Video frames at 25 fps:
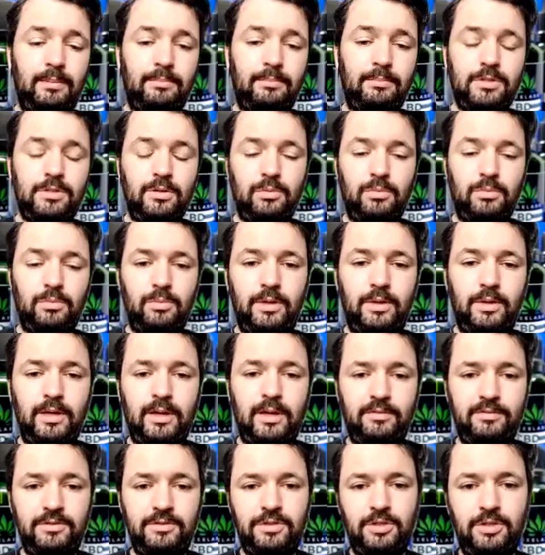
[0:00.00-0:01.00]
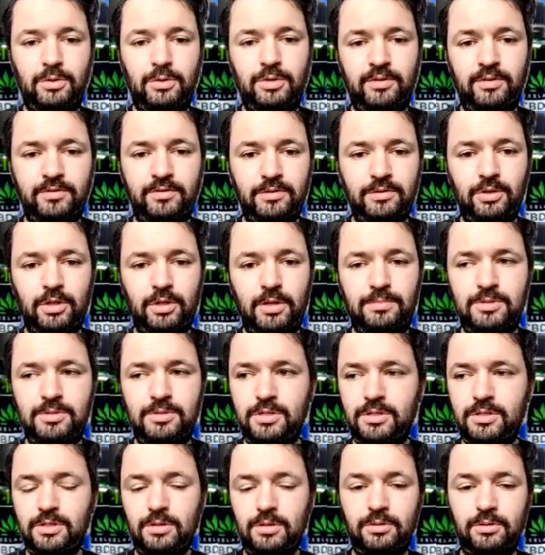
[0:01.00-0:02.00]
So we have two different types.
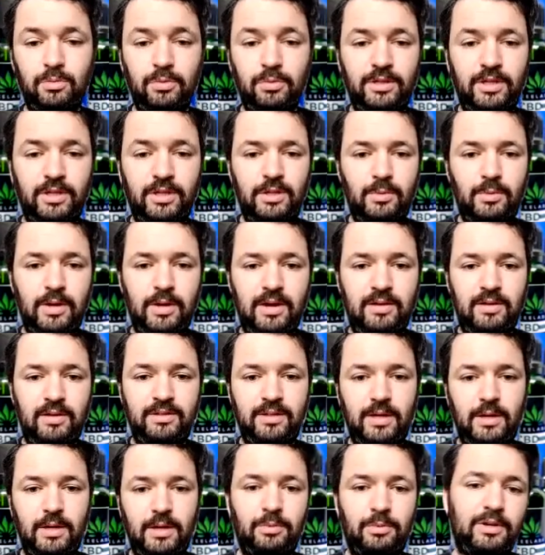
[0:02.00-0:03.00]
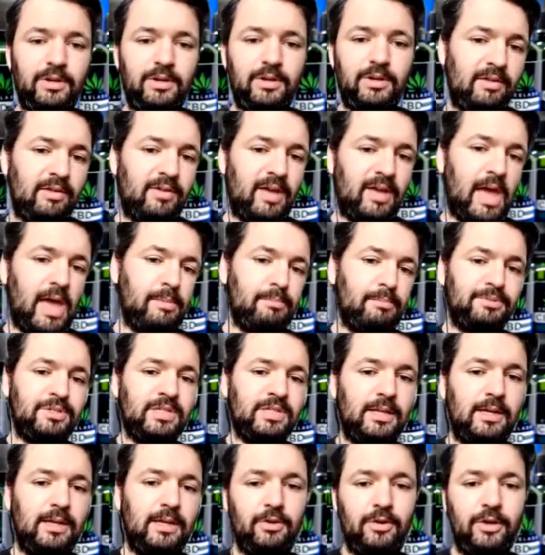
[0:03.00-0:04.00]
So the one that you have there would have hemp
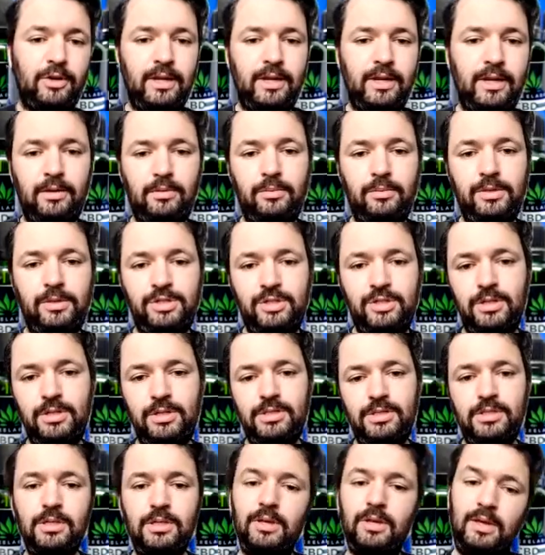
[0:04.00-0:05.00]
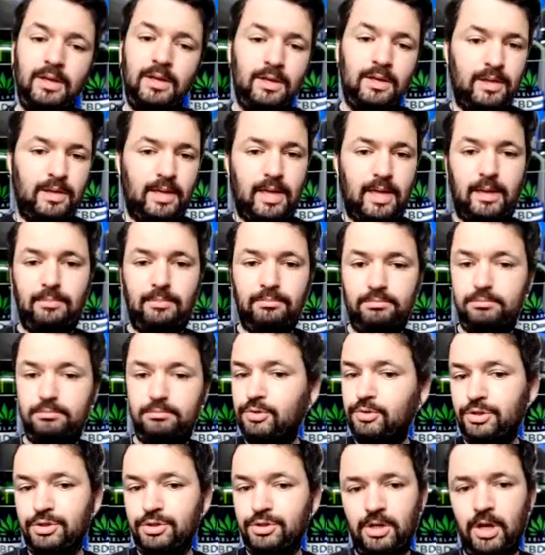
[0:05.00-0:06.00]
seed oil in it, which is
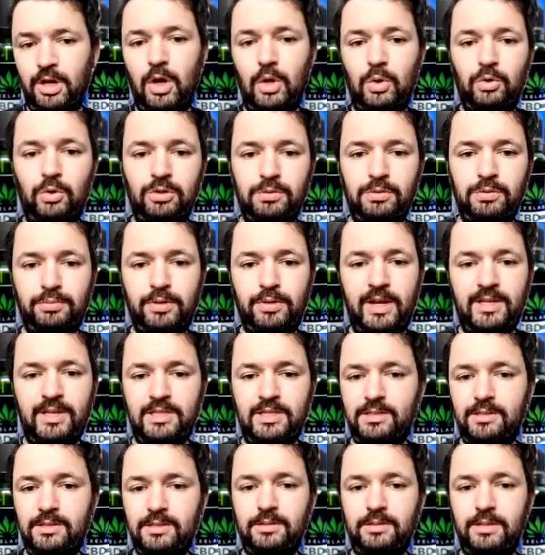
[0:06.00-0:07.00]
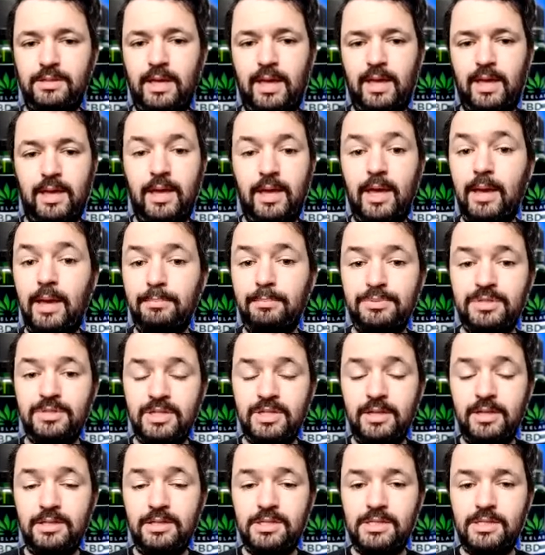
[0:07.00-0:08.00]
just cold pressed hemp
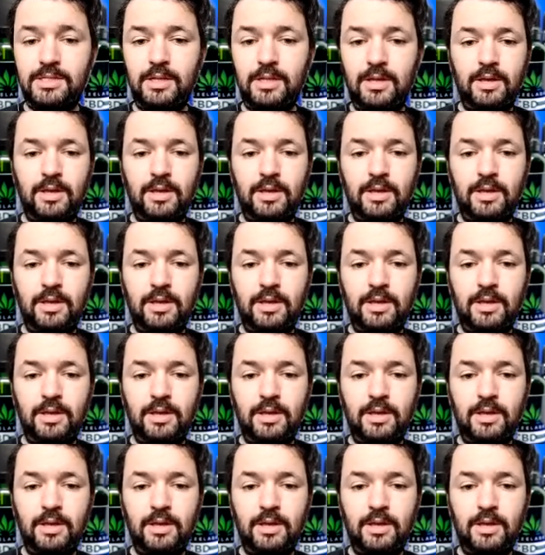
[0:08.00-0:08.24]
seeds.